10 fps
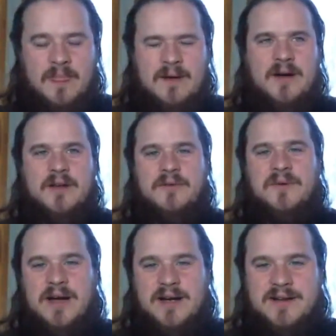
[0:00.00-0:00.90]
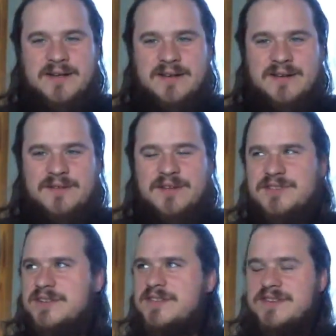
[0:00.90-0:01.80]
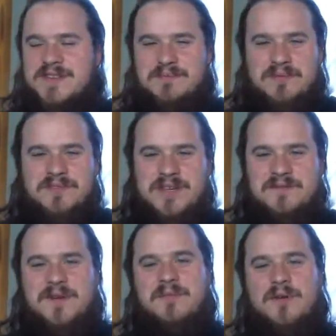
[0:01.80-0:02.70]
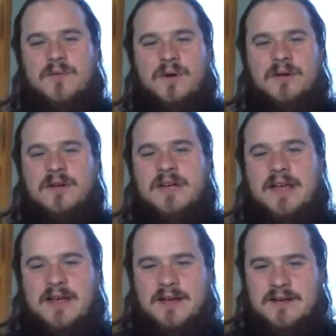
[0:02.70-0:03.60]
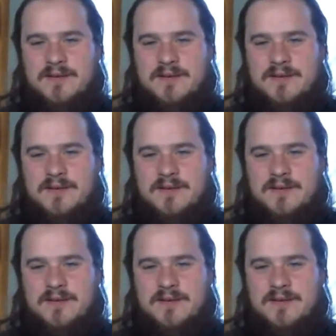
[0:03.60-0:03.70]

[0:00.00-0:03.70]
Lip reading: on a rock to just a simple shift, I'm pouring water on an egg.